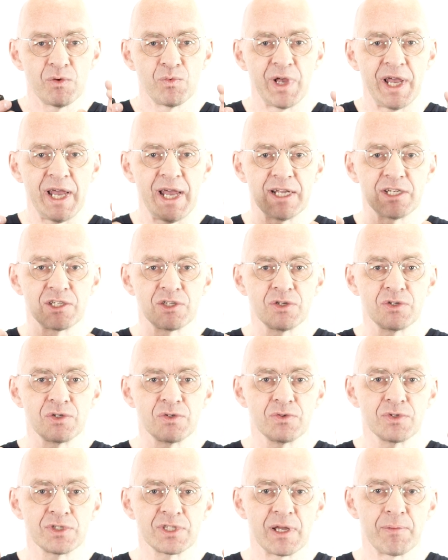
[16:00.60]
we had to
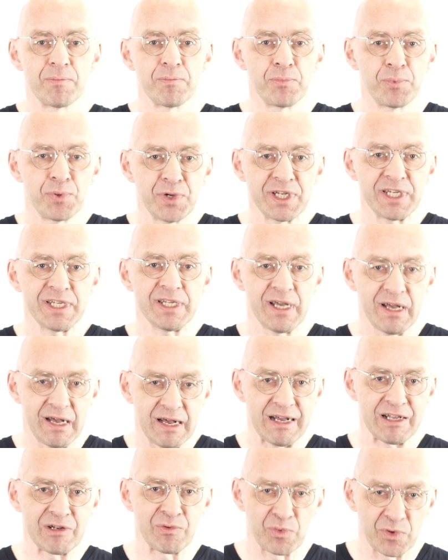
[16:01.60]
do some pretty
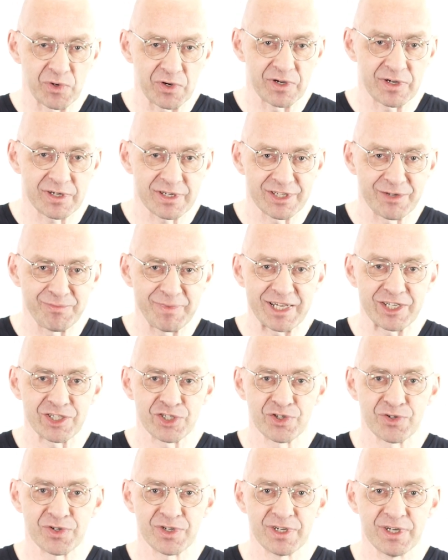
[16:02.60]
hard work to make
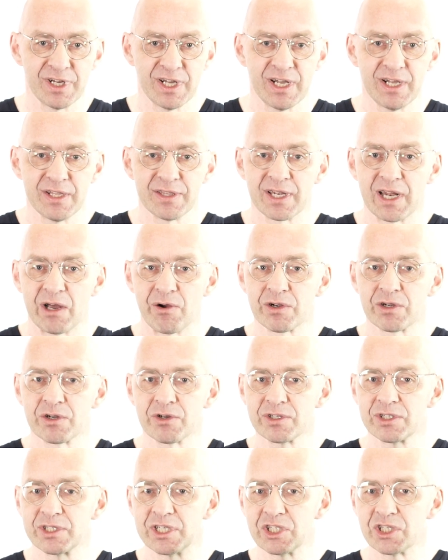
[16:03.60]
sure that our
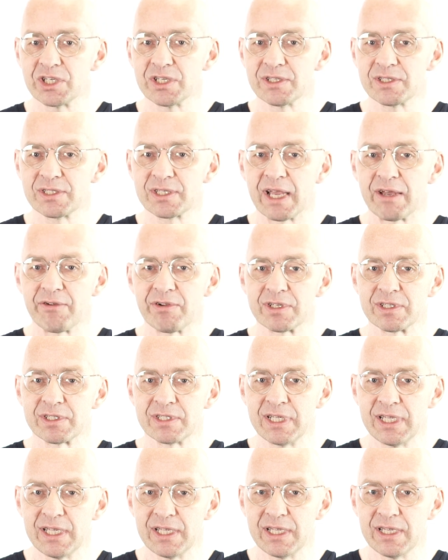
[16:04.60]
conditions
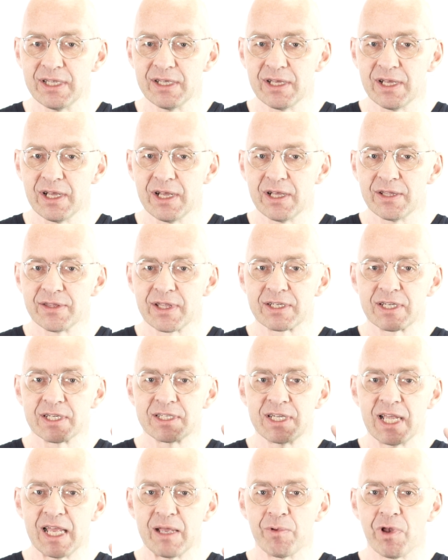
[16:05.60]
guarantee that the
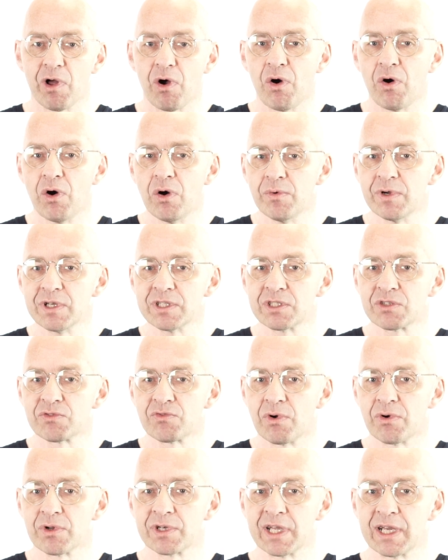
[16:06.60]
table always
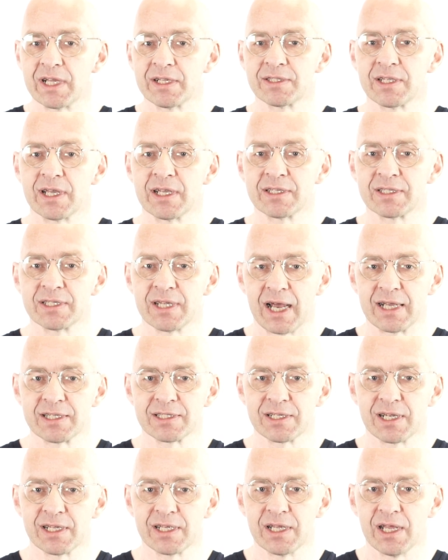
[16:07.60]
rotates as
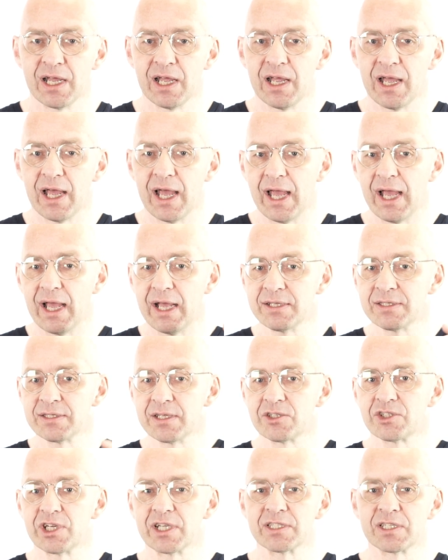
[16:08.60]
nicely as
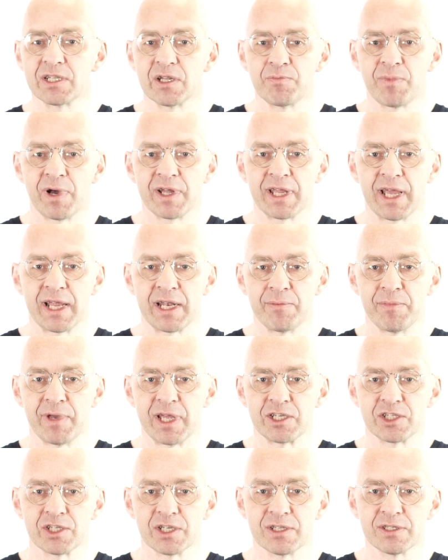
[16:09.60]
suggested by the
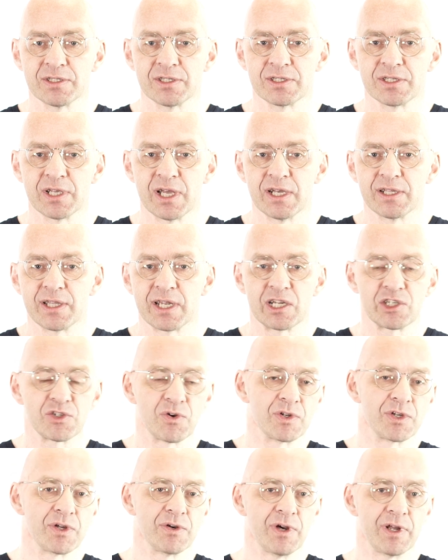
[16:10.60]
animations that I
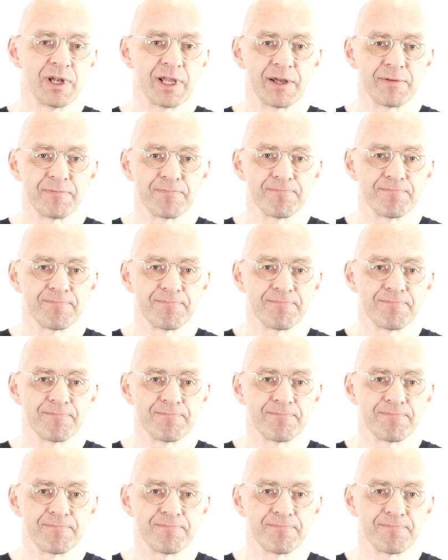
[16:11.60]
showed you earlier.